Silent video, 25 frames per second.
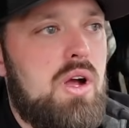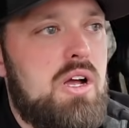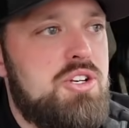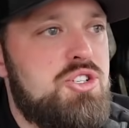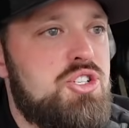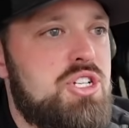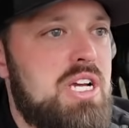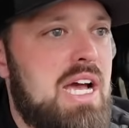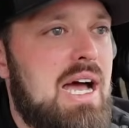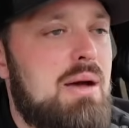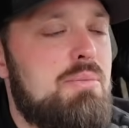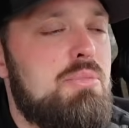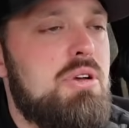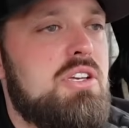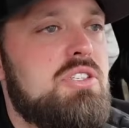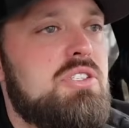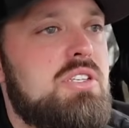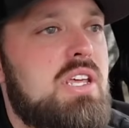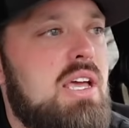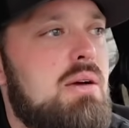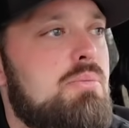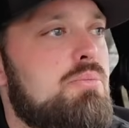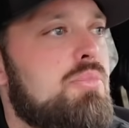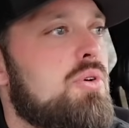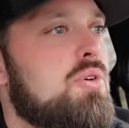job
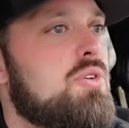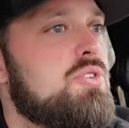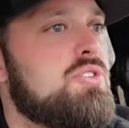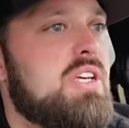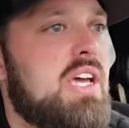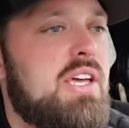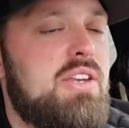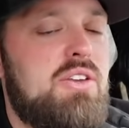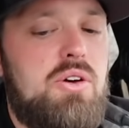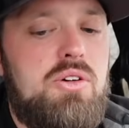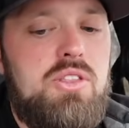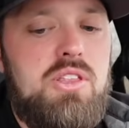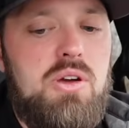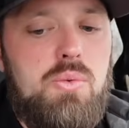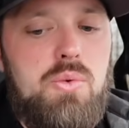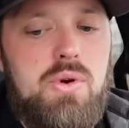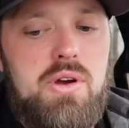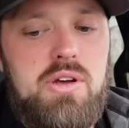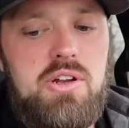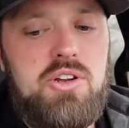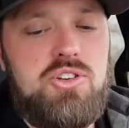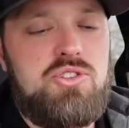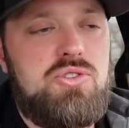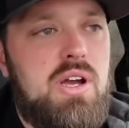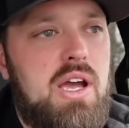examples. I know that
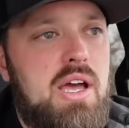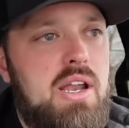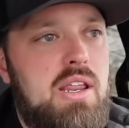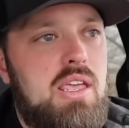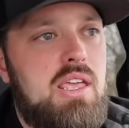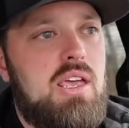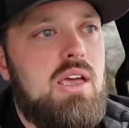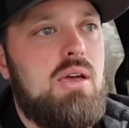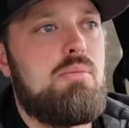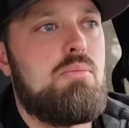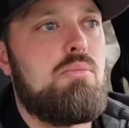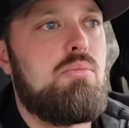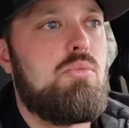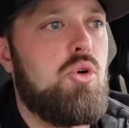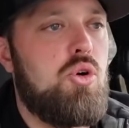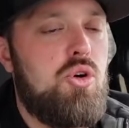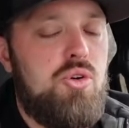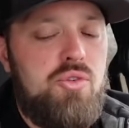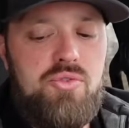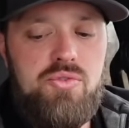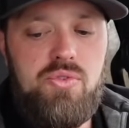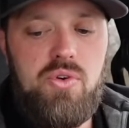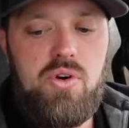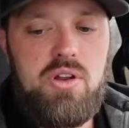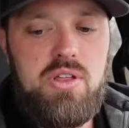we're going to try to get
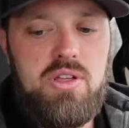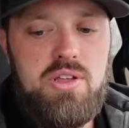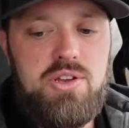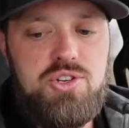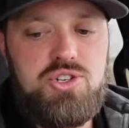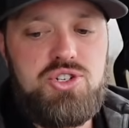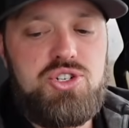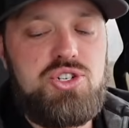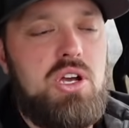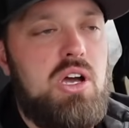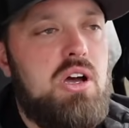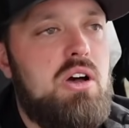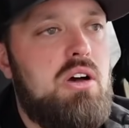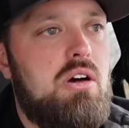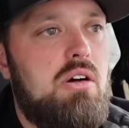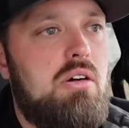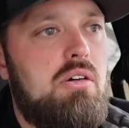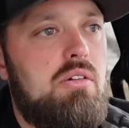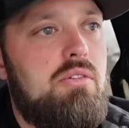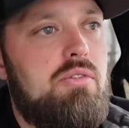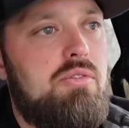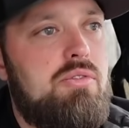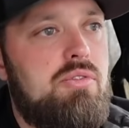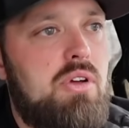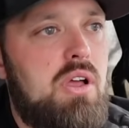more footage
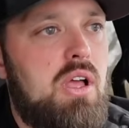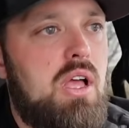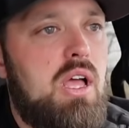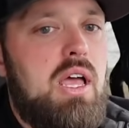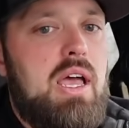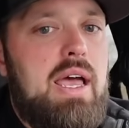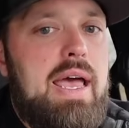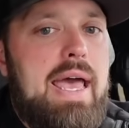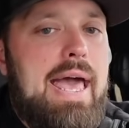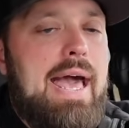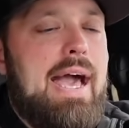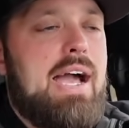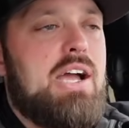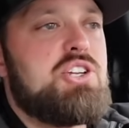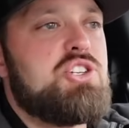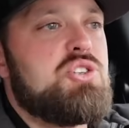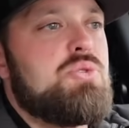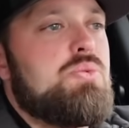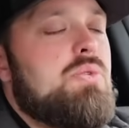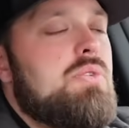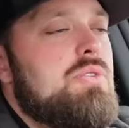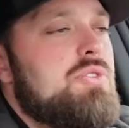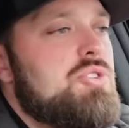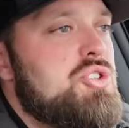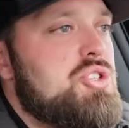of
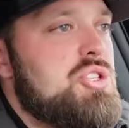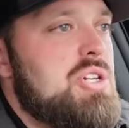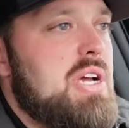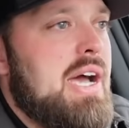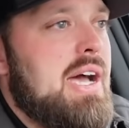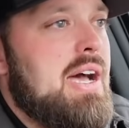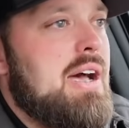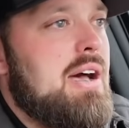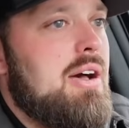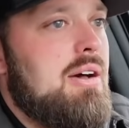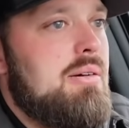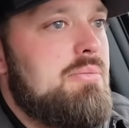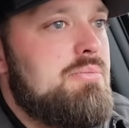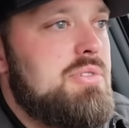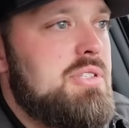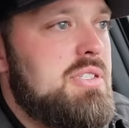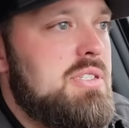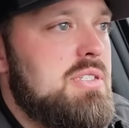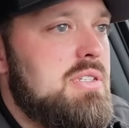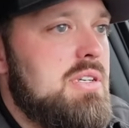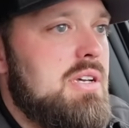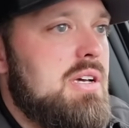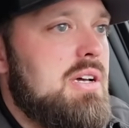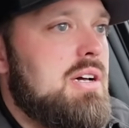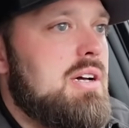actual
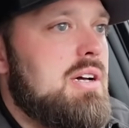jobs.